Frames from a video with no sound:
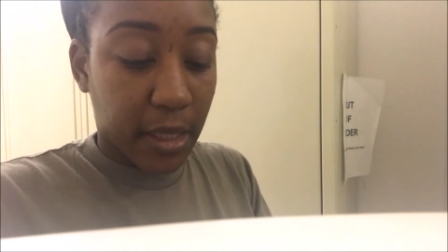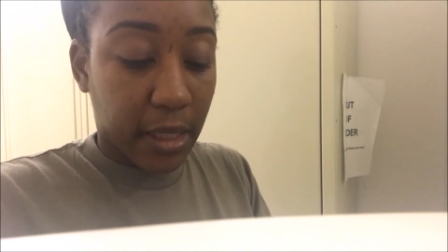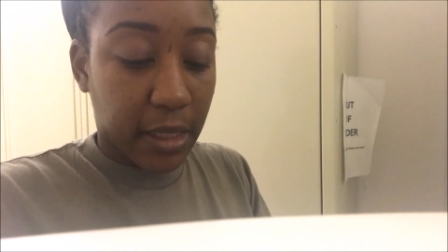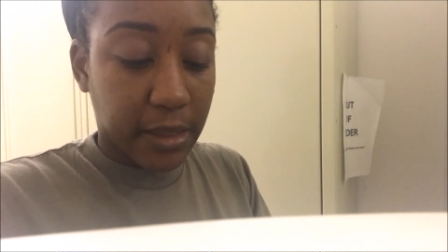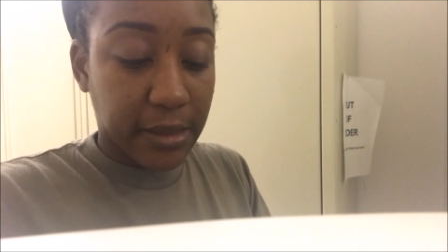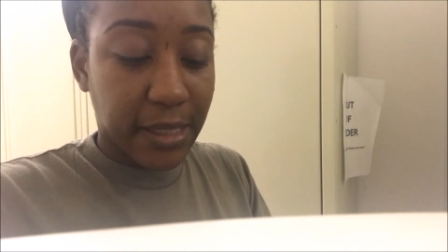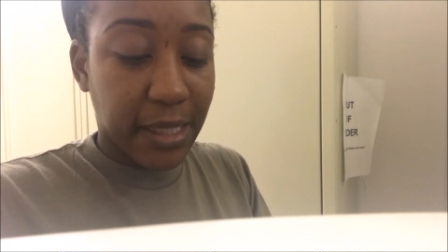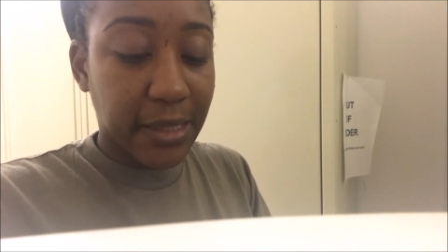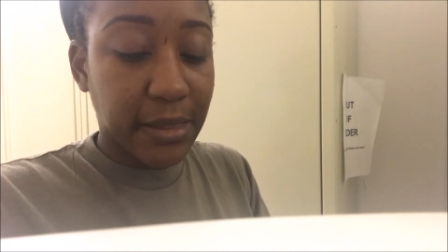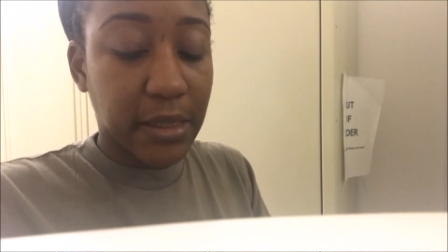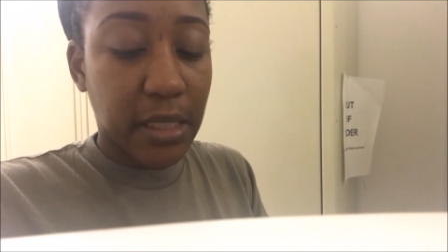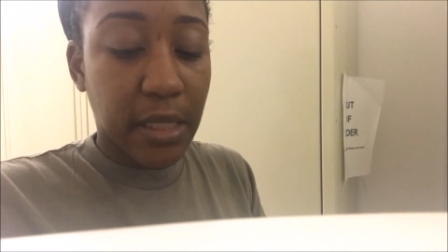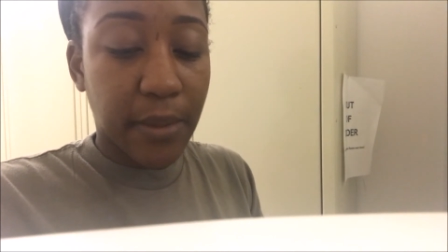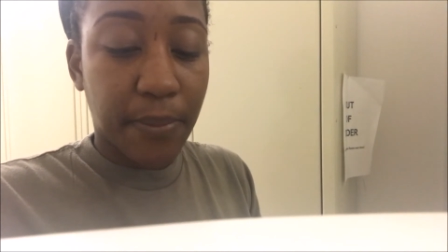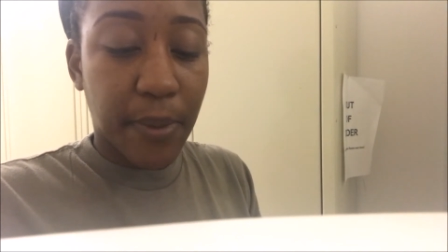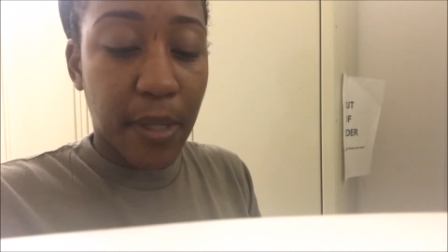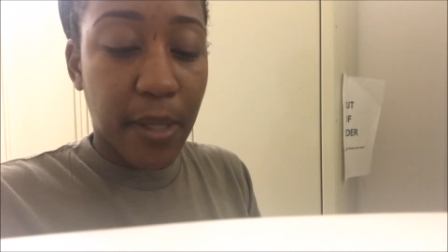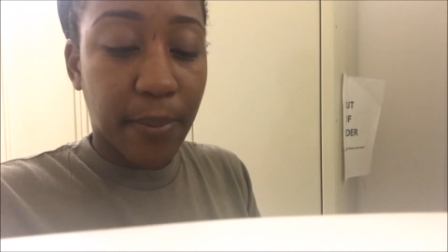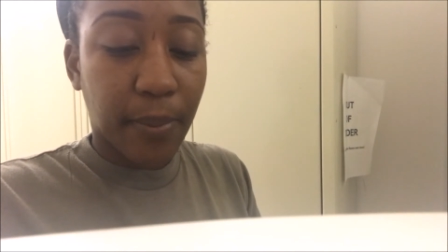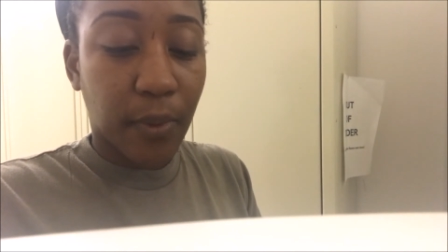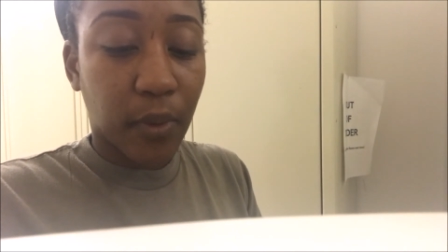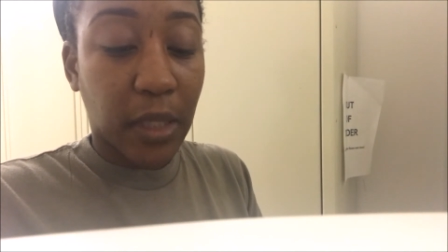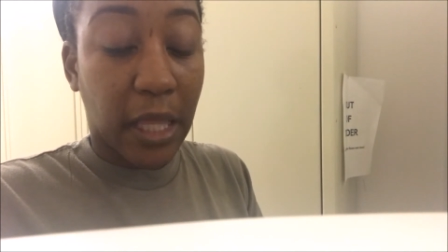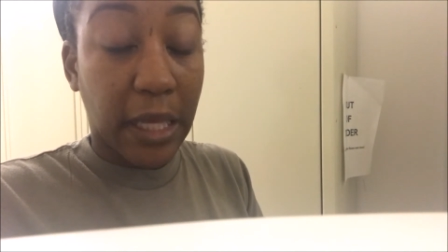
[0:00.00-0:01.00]
Because I see
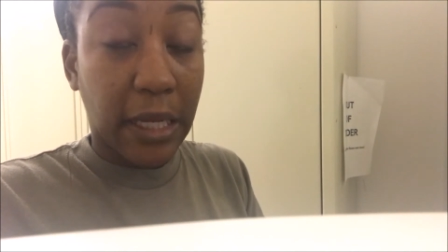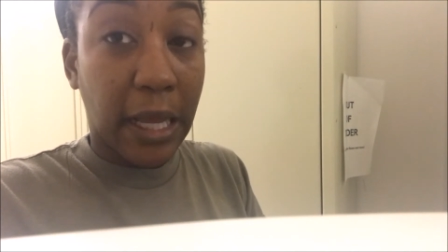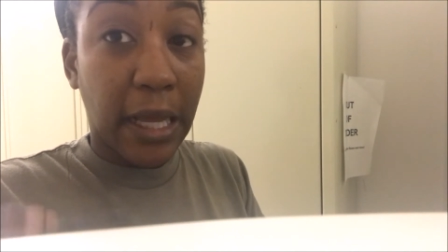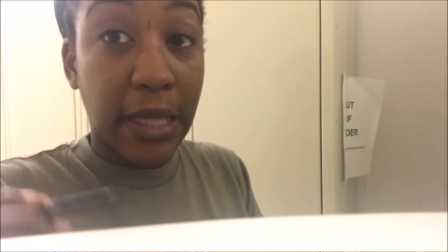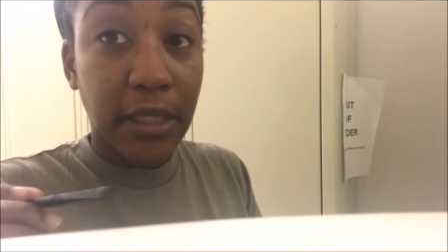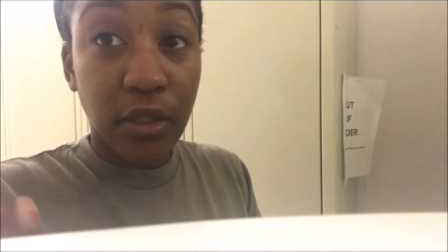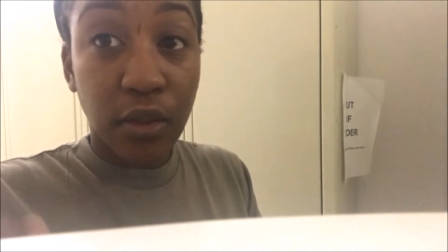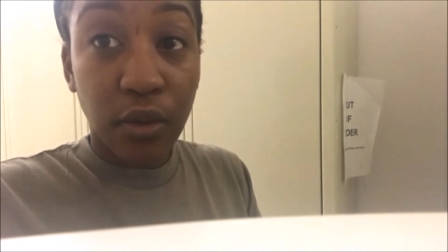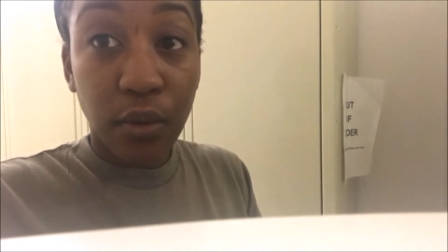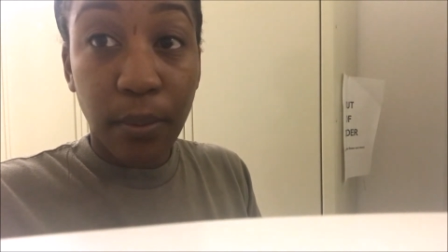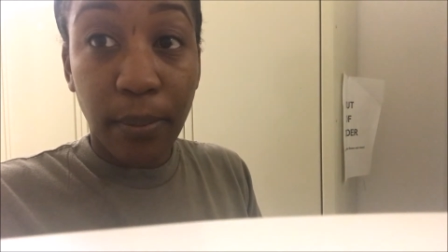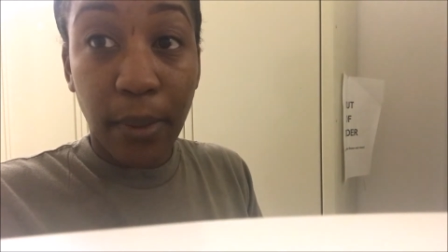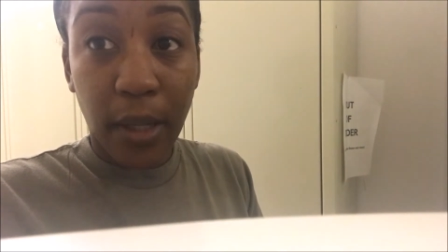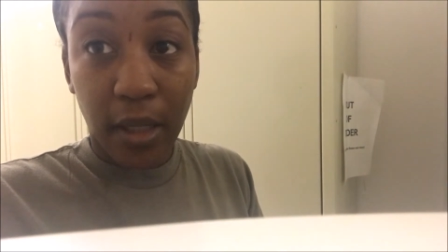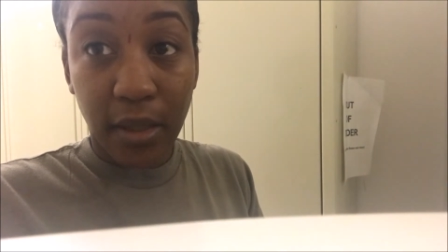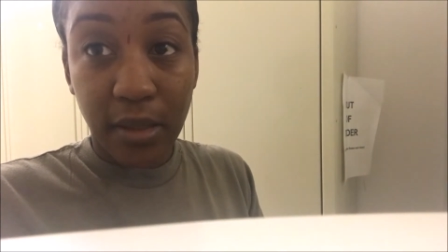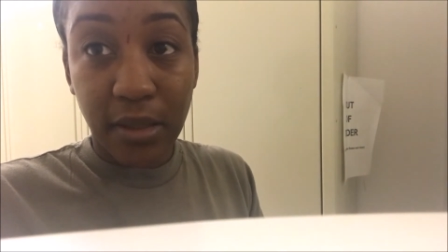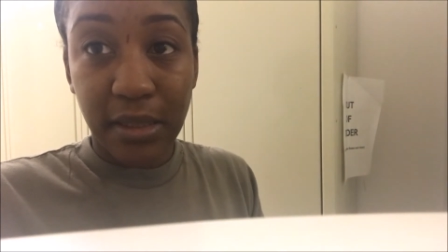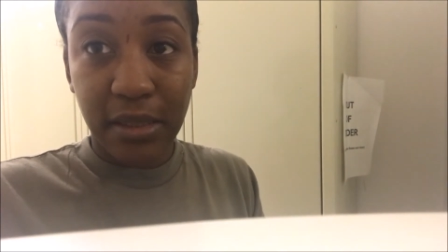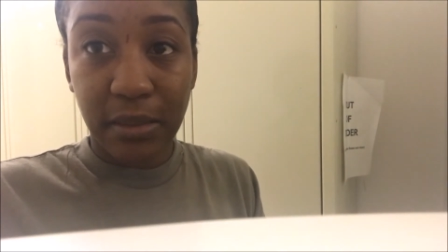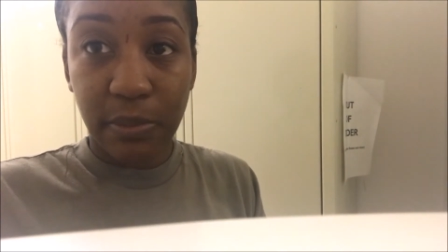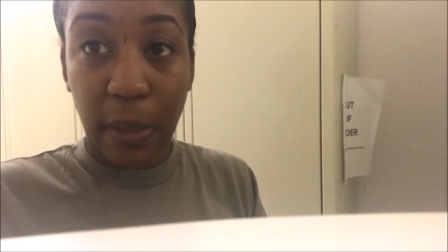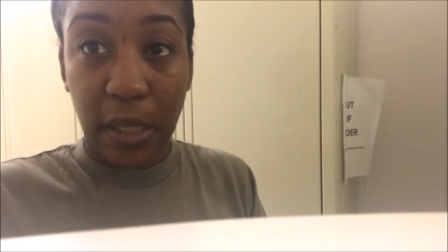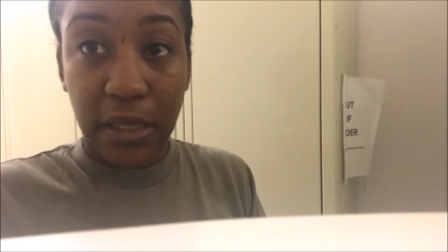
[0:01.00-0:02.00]
people, like, I do
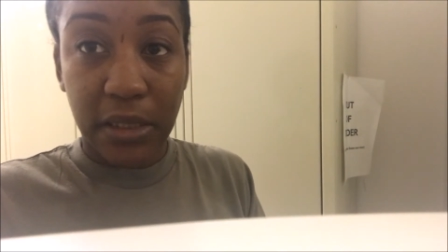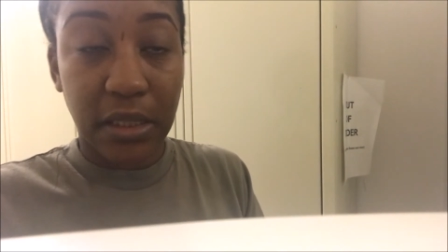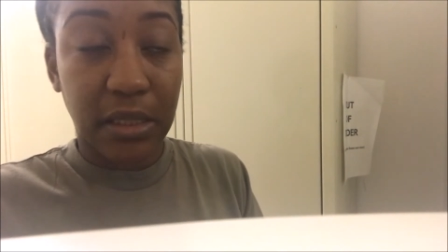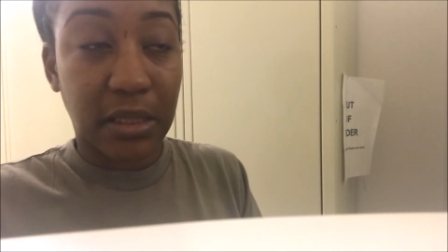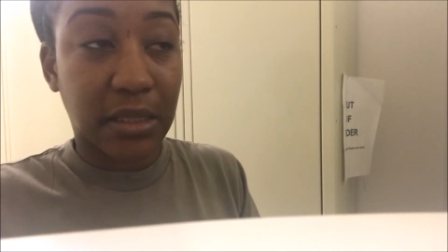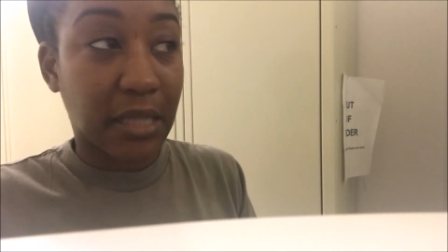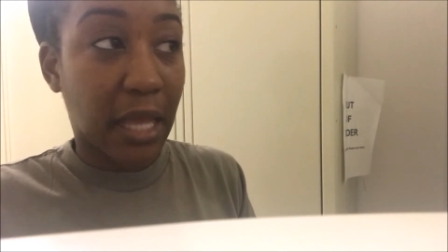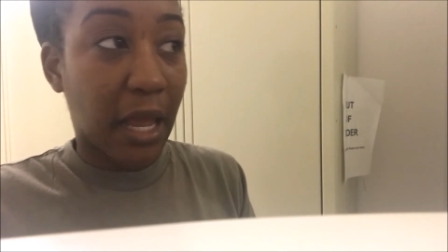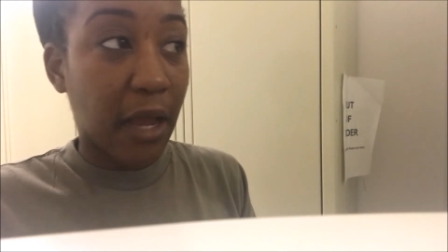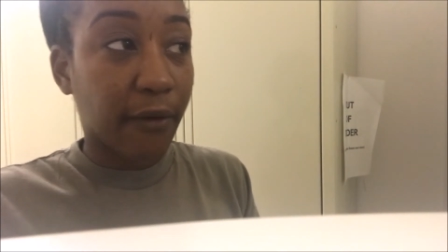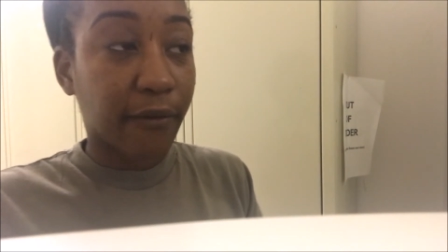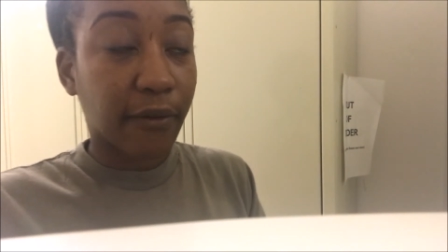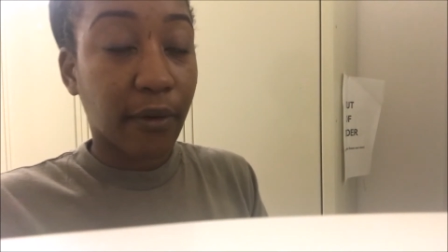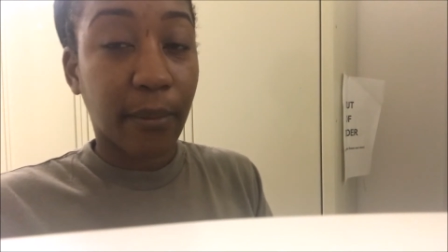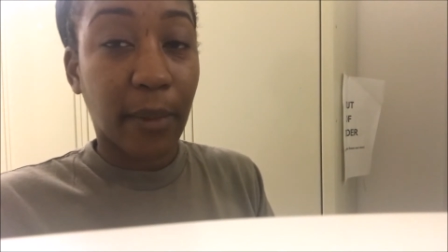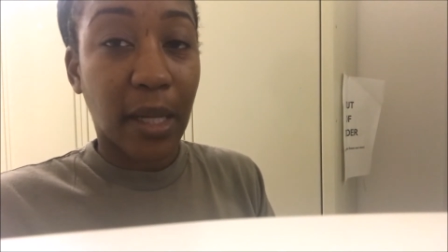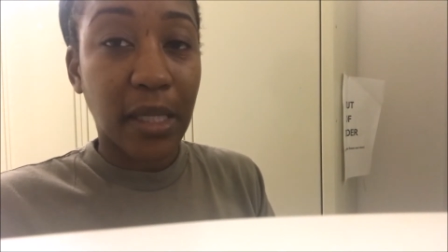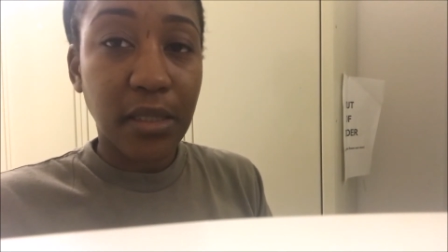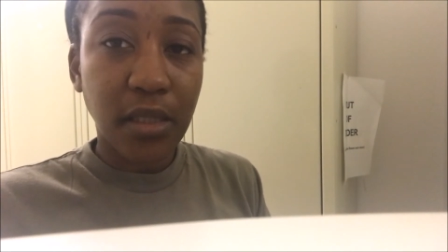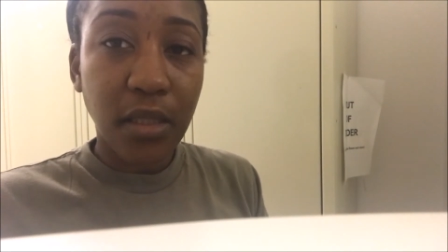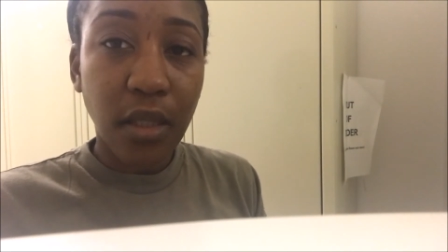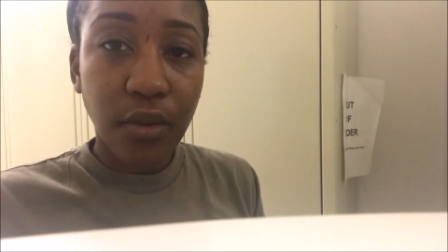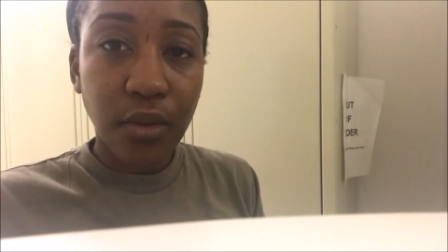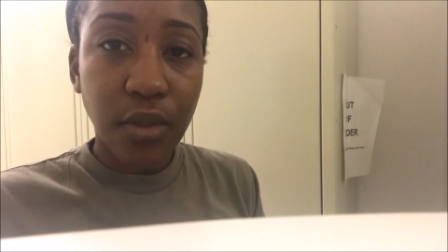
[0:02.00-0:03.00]
barracks inspections now for
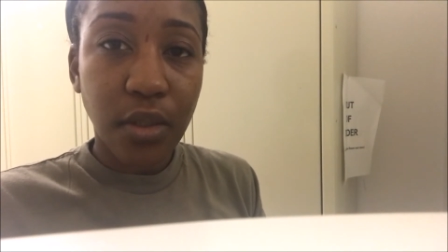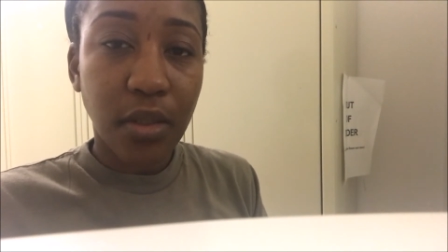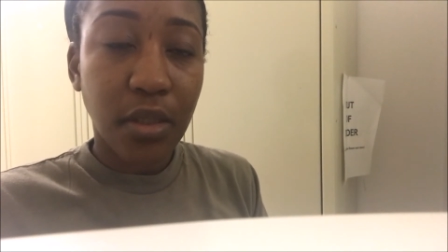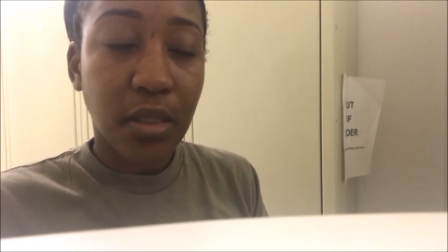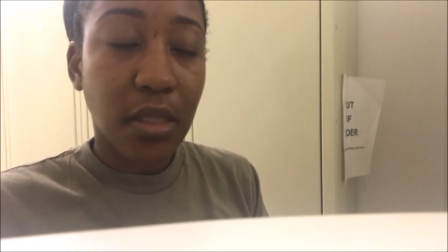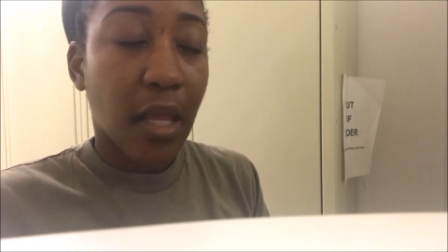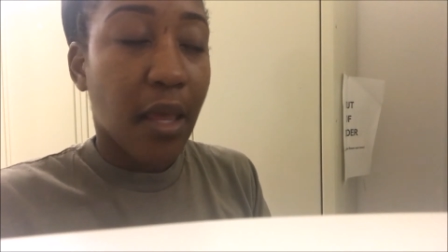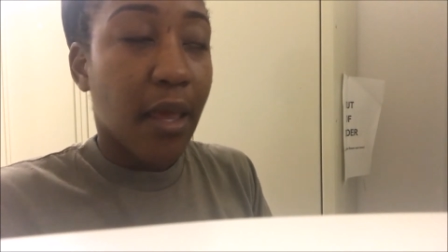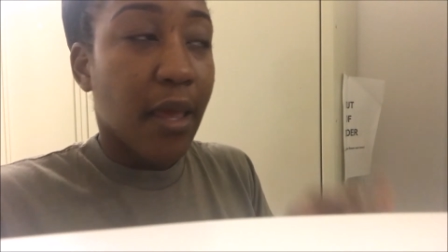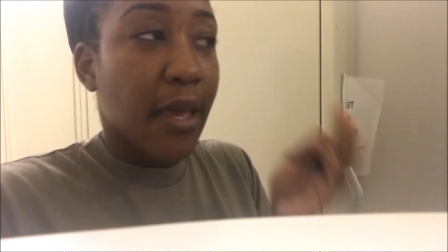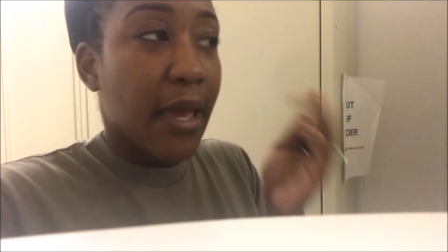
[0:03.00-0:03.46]
my soldiers,